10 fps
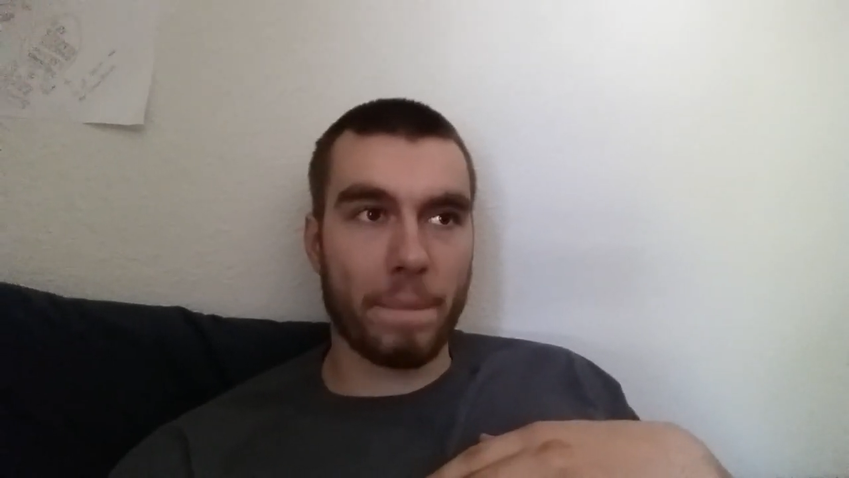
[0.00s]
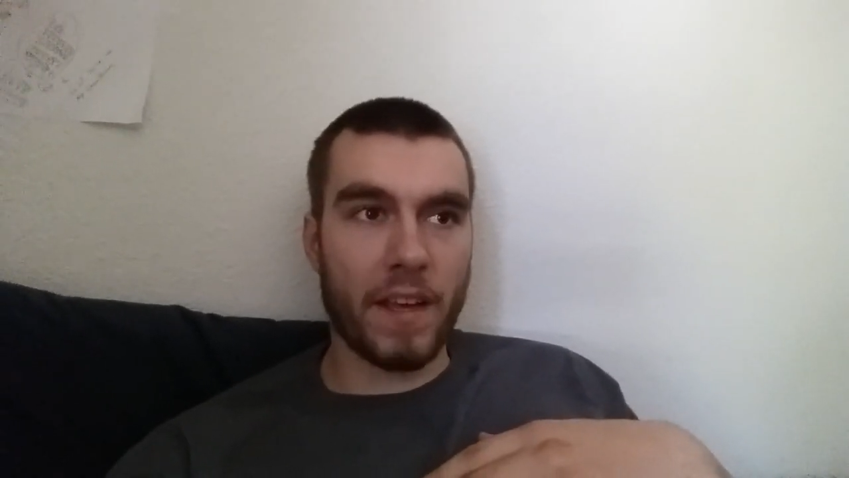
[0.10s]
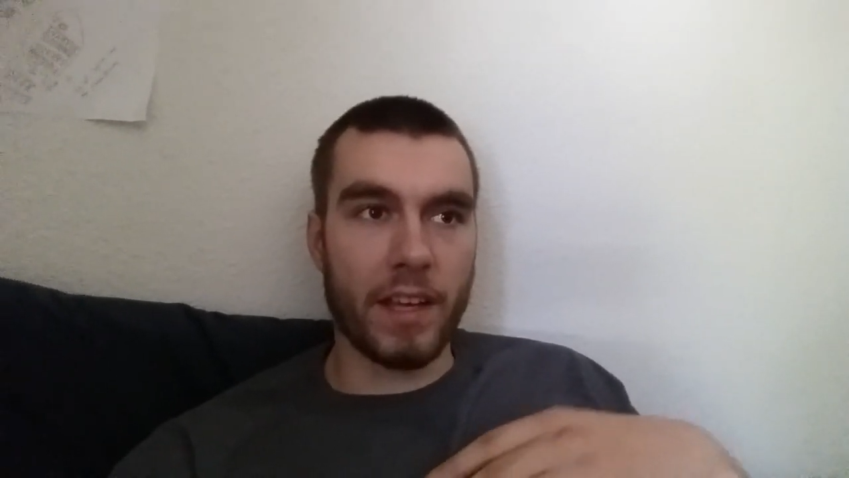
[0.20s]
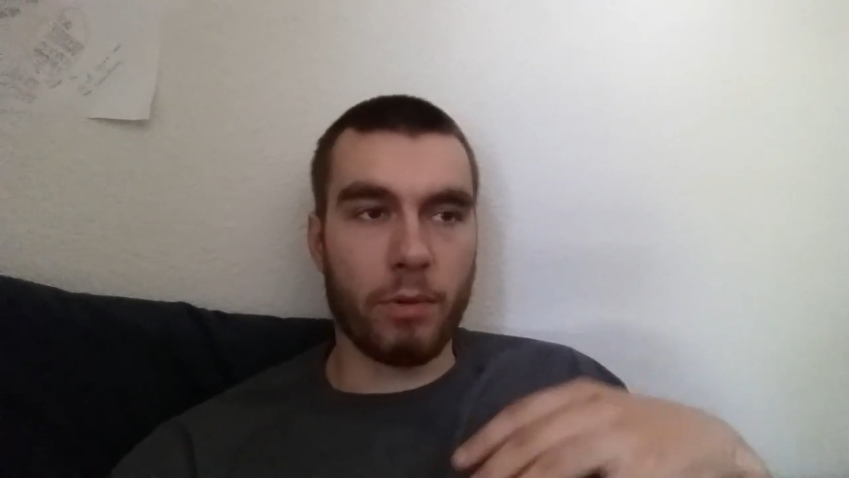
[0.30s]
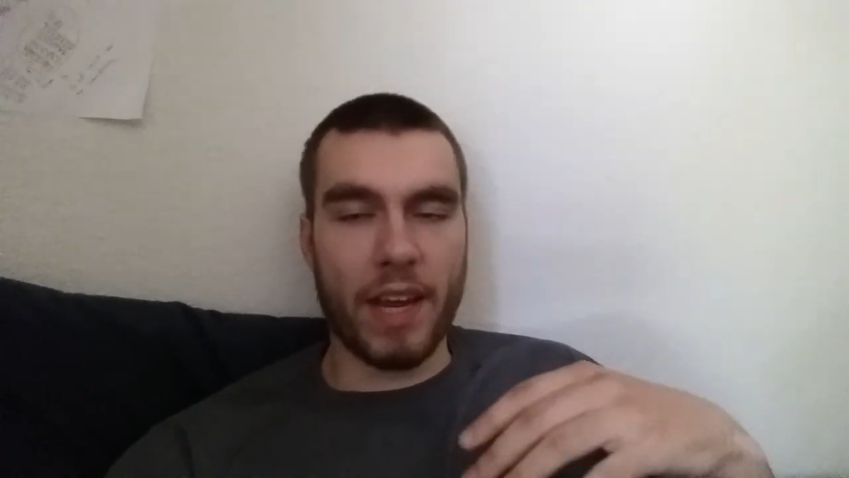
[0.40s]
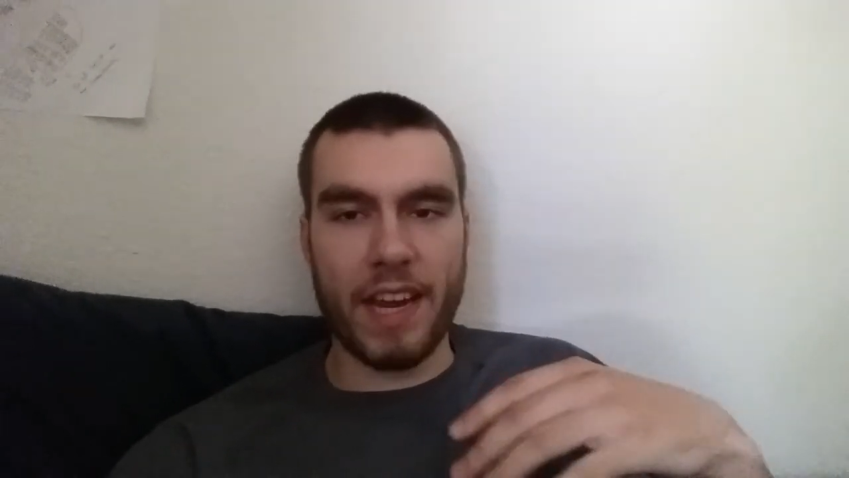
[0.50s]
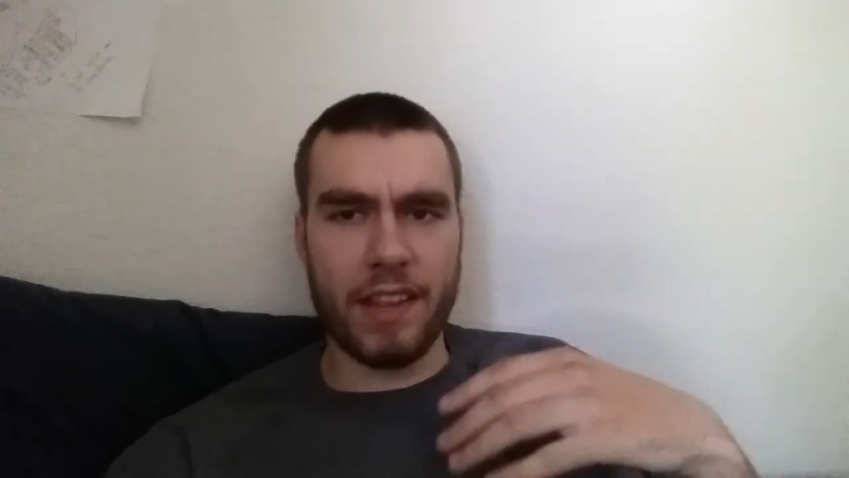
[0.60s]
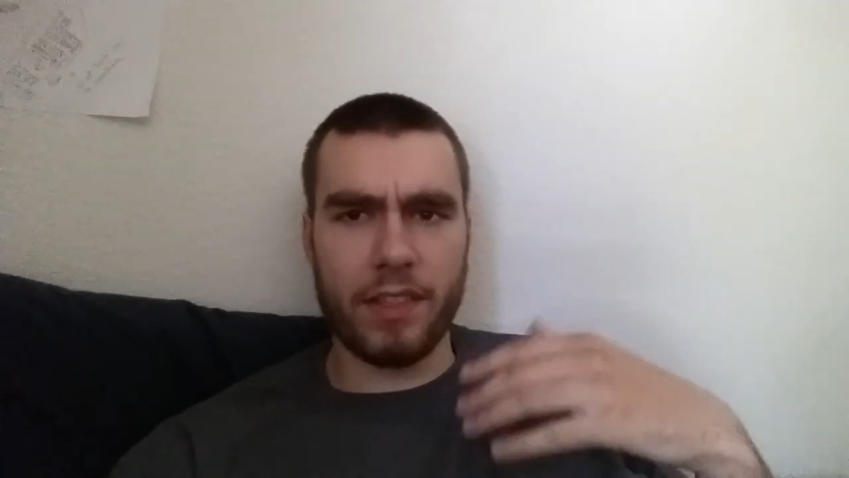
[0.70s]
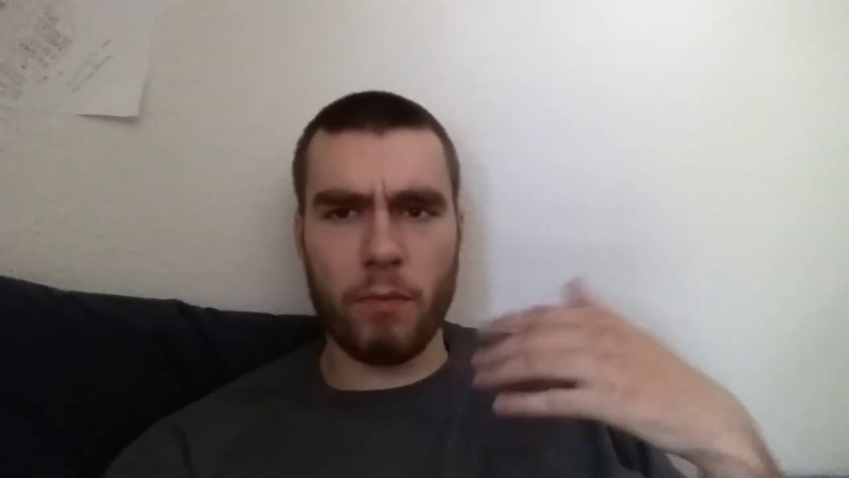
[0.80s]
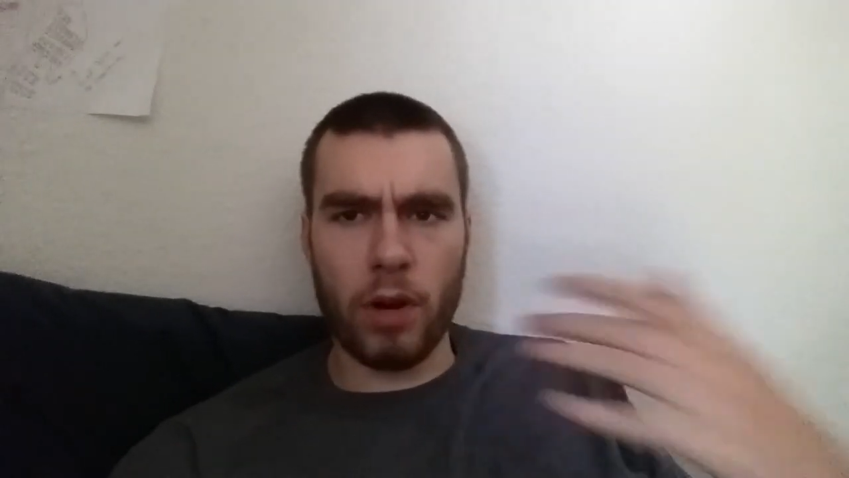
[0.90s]
when I
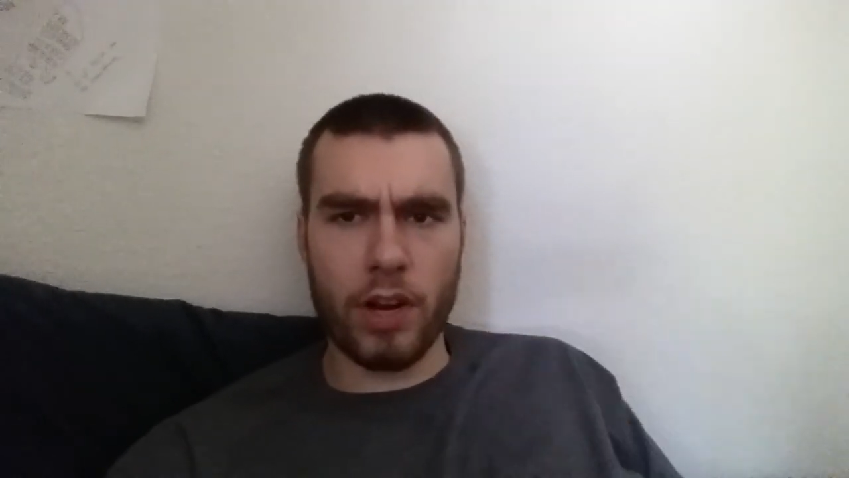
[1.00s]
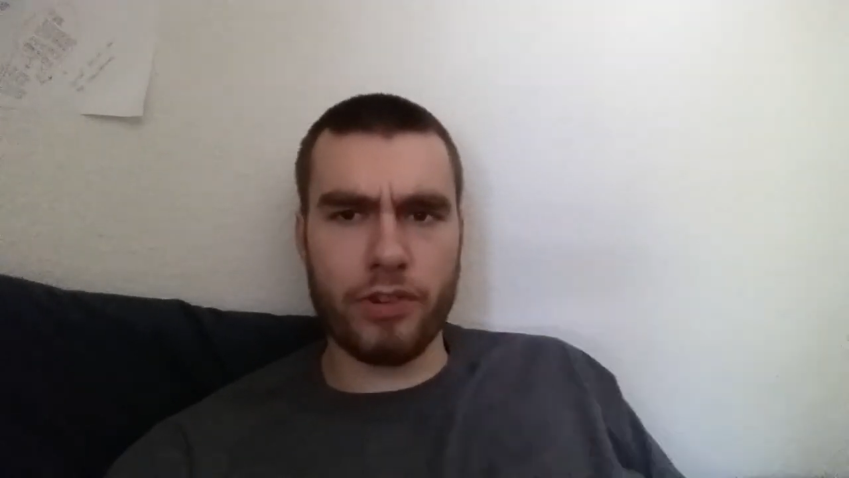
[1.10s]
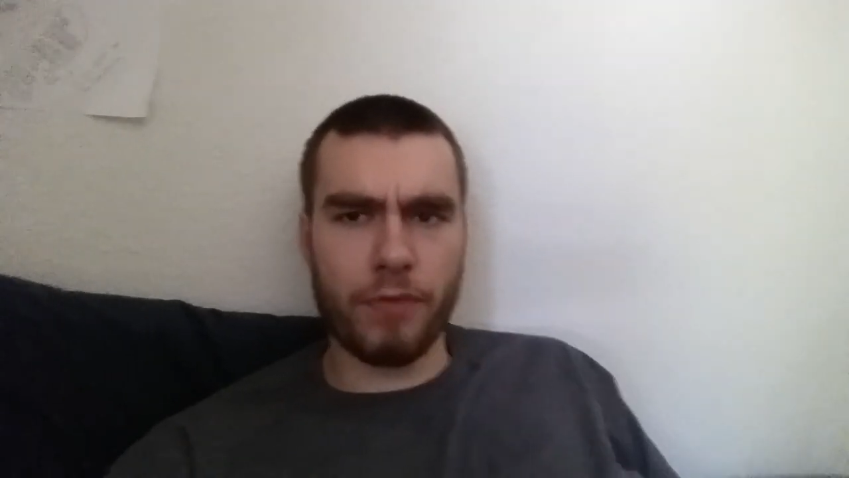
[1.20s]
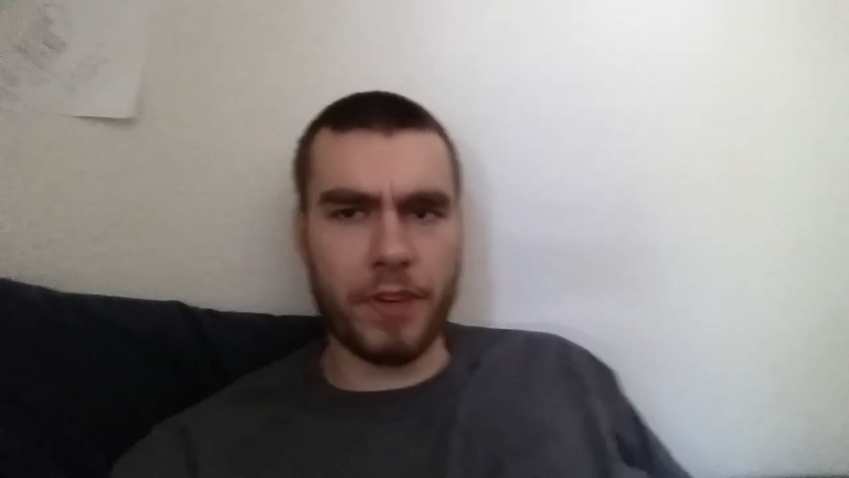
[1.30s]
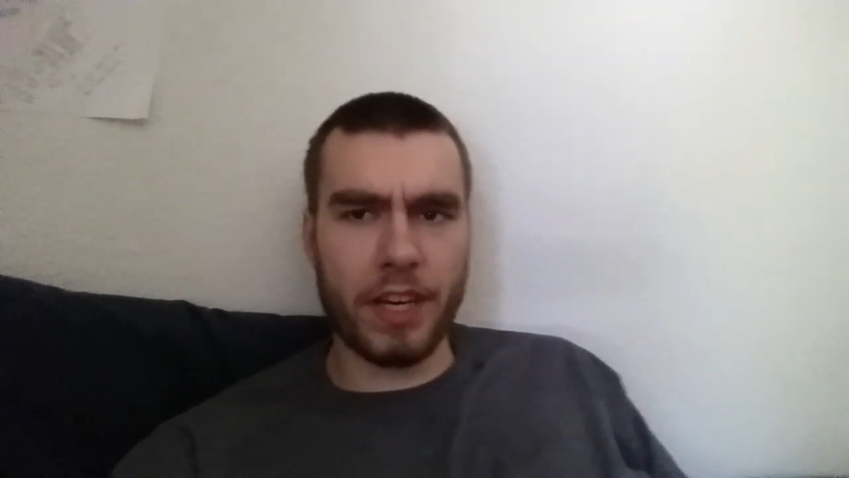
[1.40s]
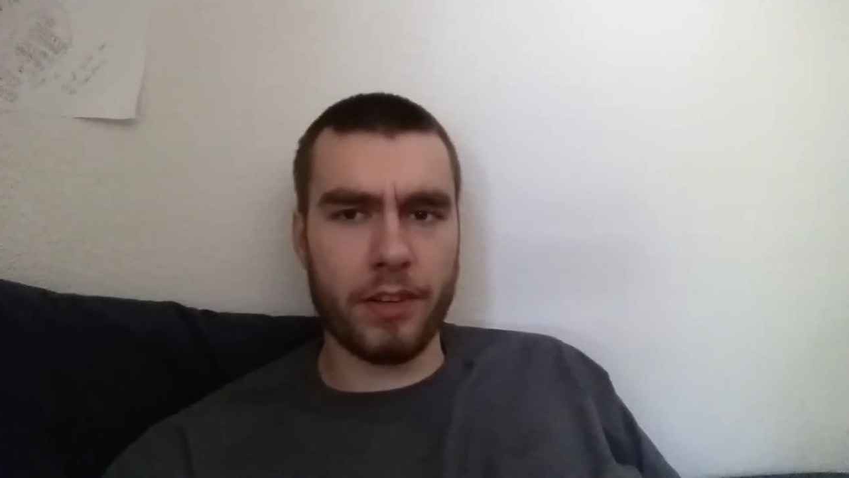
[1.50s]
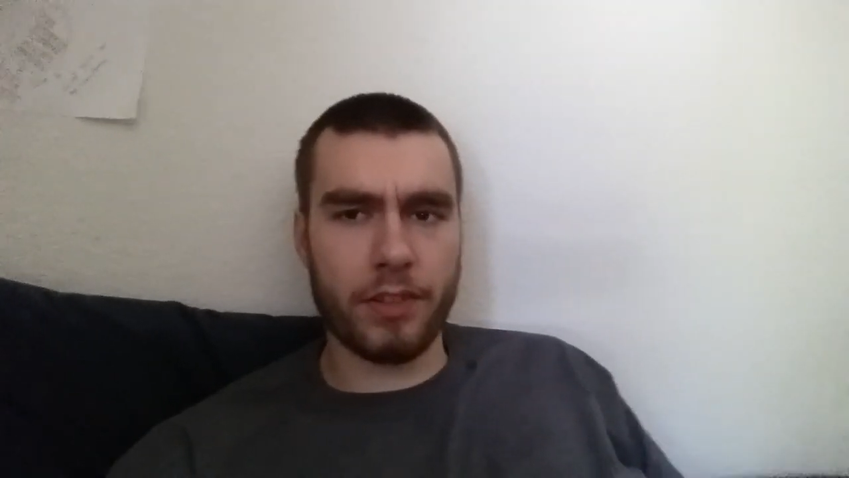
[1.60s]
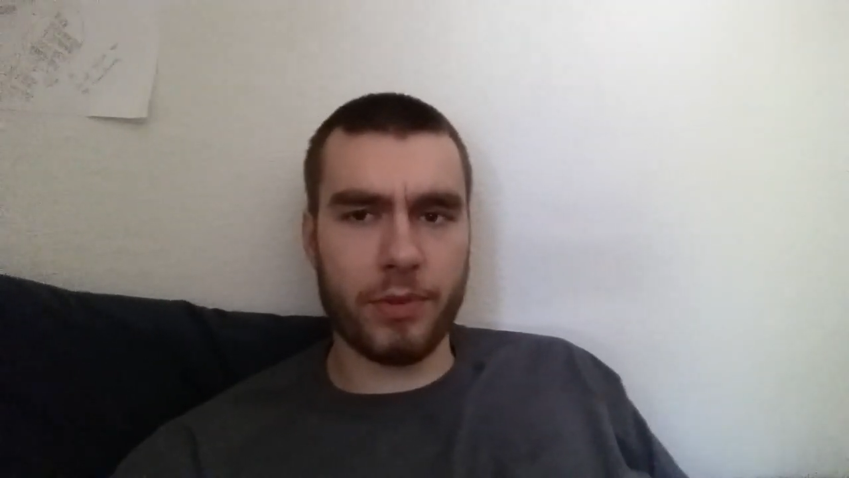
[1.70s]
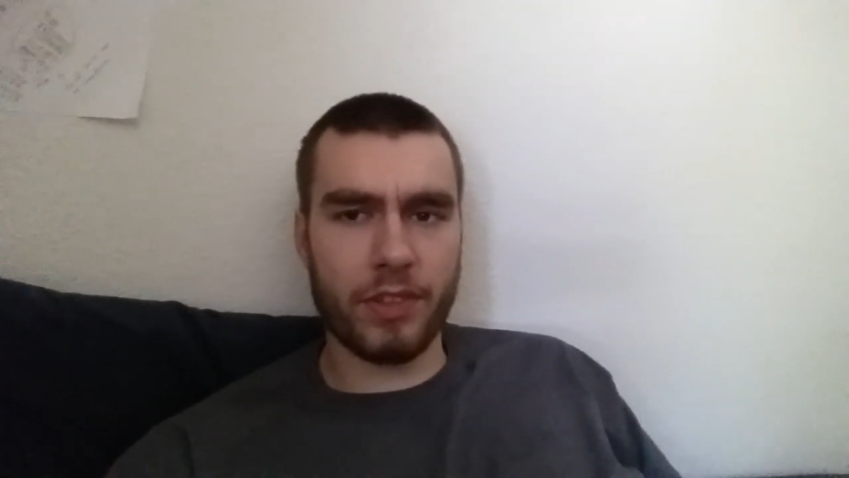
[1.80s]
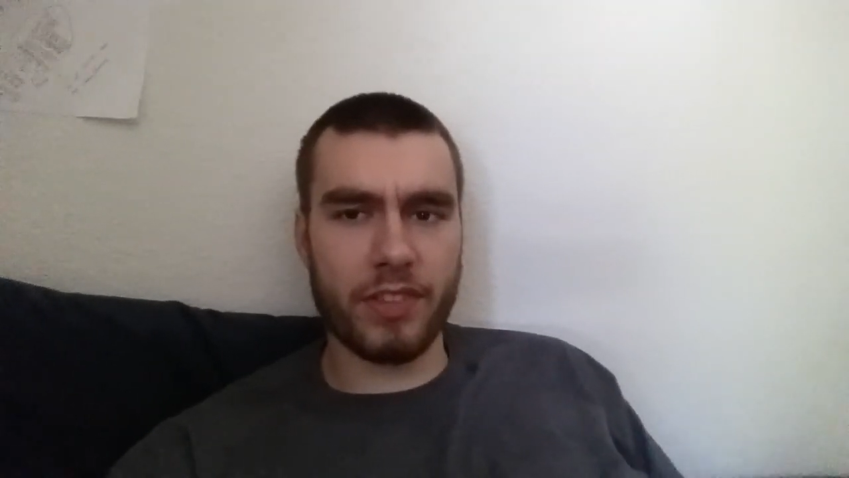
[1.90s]
hit 100
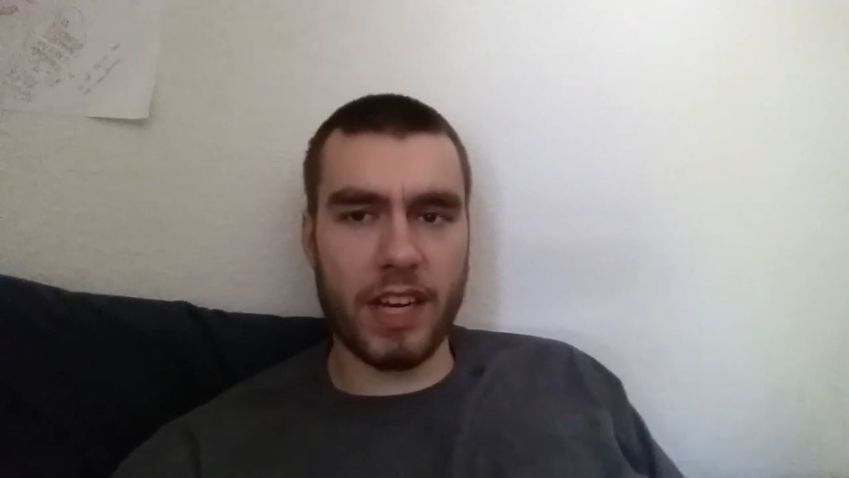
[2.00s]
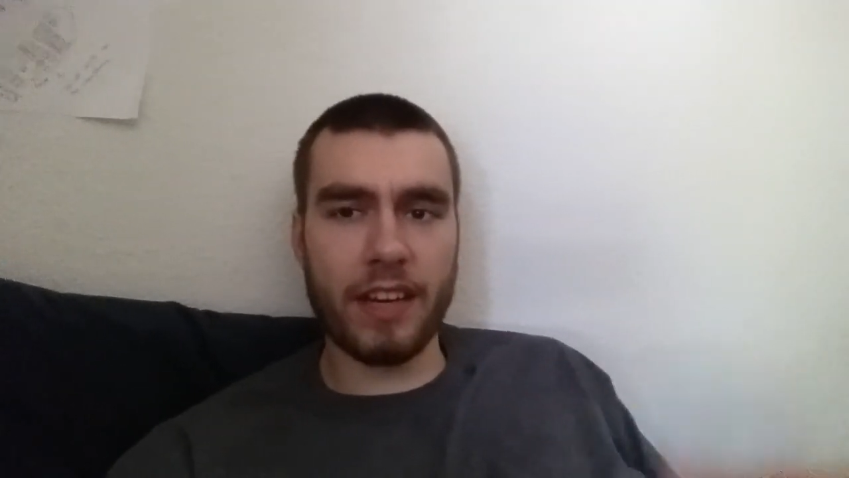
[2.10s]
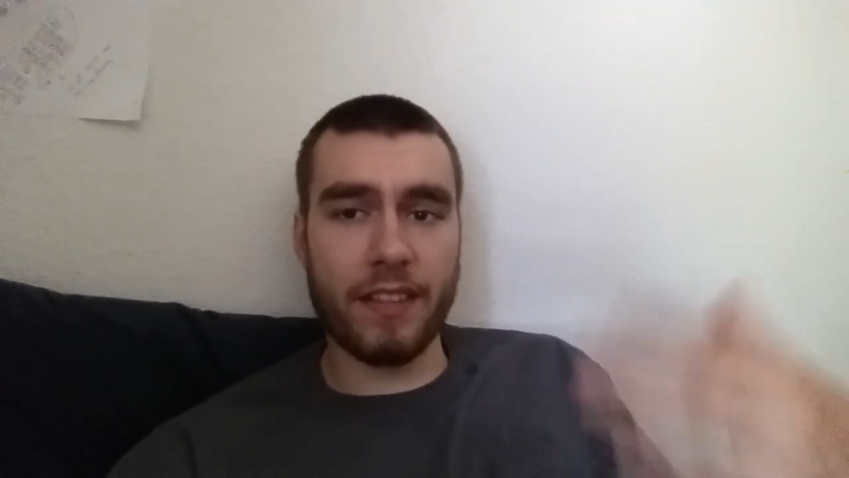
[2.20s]
videos I was excited,